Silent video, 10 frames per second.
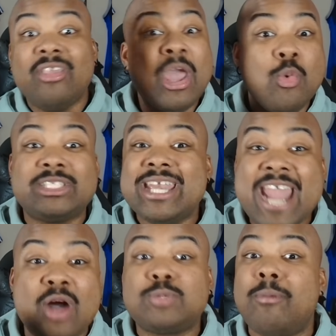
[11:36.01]
It was
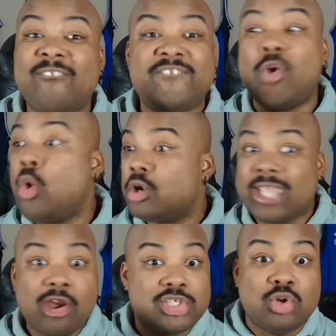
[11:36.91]
announced before
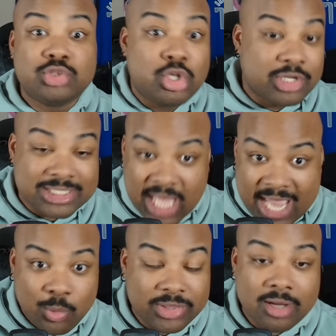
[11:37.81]
Derrick Jones Jr.
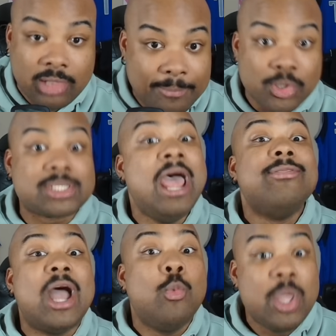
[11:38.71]
signed with the Clippers
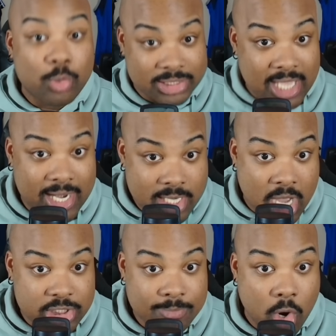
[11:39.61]
that we were signing
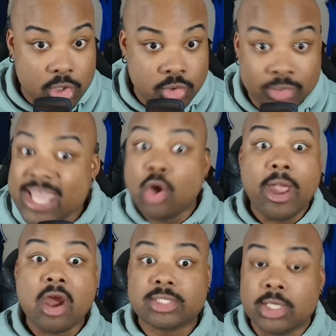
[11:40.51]
Naji Marshall. Nico
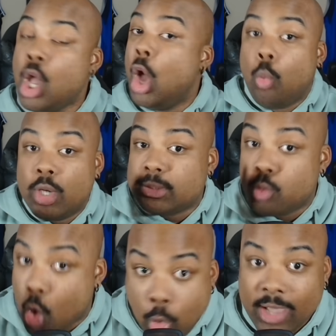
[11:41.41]
Harrison was
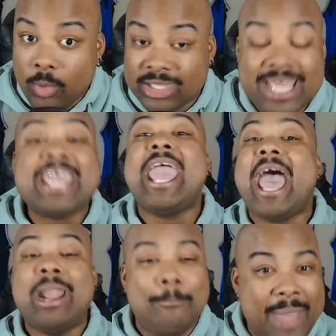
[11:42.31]
quick with it. He
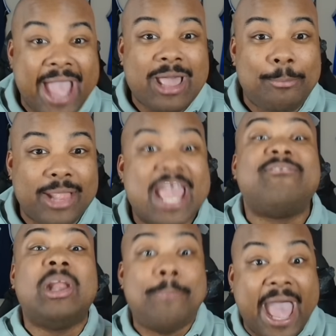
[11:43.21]
had a backup plan
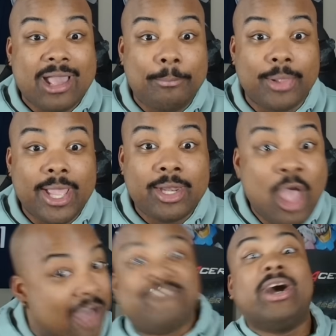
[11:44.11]
for the backup plan
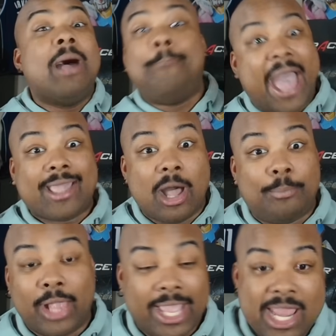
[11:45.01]
for the backup
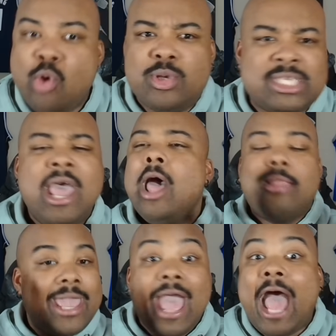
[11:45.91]
plan. It was
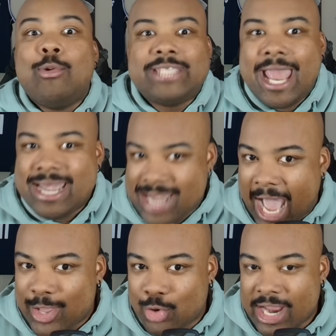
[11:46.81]
like, how is that
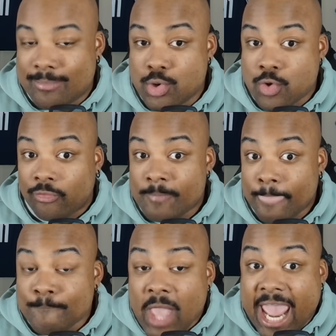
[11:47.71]
not a great move?
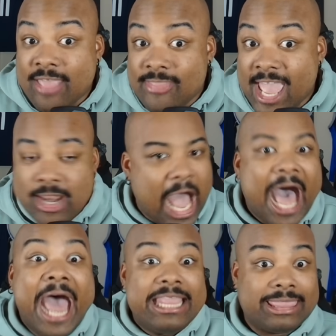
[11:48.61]
And then
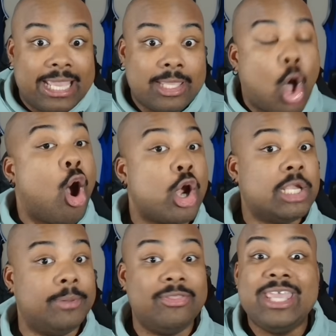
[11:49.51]
I think,
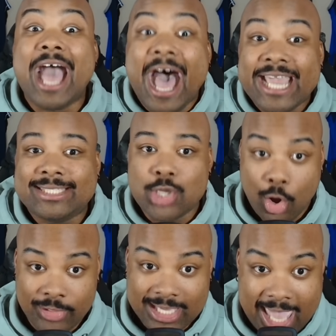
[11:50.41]
arguably, the icing
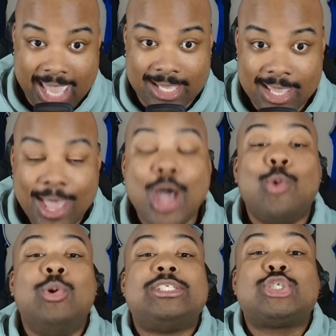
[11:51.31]
on the cake
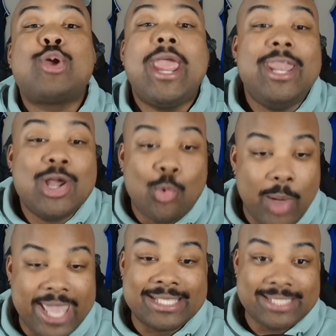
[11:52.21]
was trading
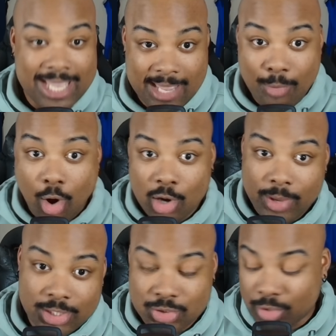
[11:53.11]
away Tim
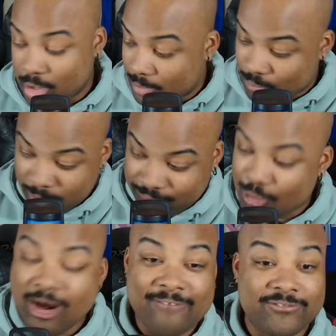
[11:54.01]
Hardaway Jr. And
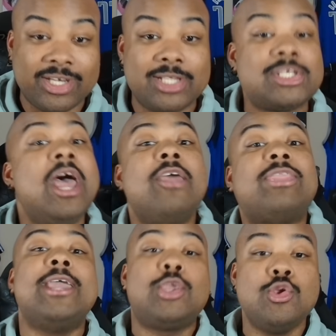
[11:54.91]
before I finish,
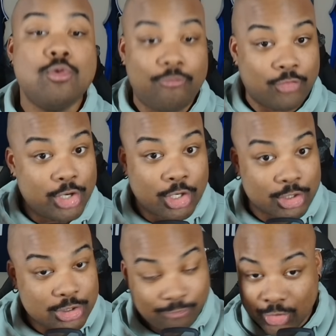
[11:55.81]
thank you for your
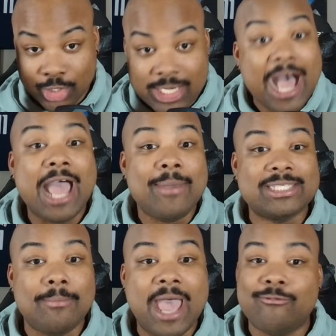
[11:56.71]
for your time as a
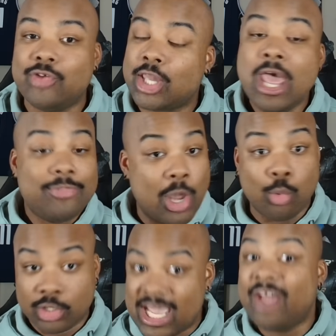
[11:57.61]
Maverick. There
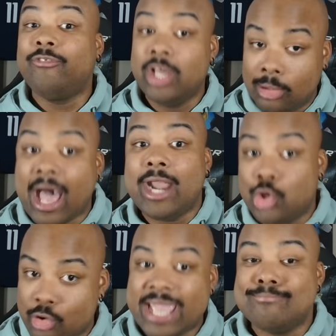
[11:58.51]
were definitely a lot of
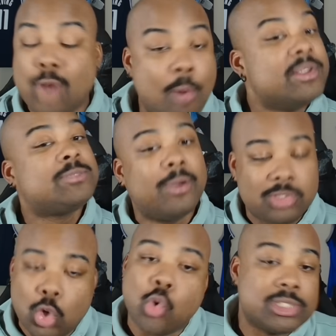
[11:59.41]
great moments, but
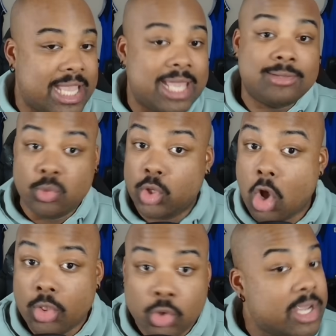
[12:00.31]
towards the end, I think we can
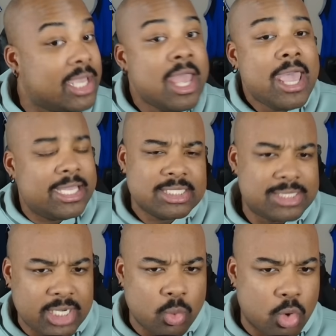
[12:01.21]
all agree it just
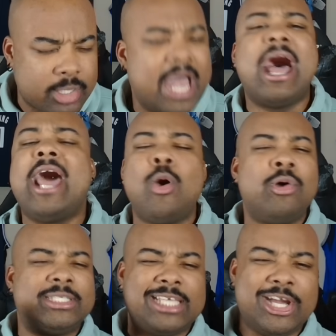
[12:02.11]
didn't work out. I don't want
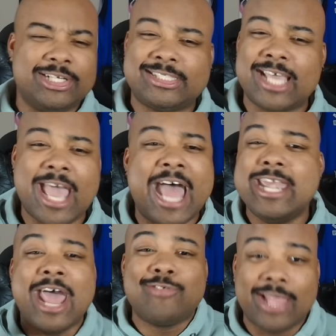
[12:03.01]
to sit here and say I
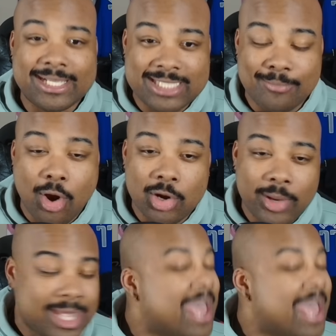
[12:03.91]
never liked Tim Hardaway.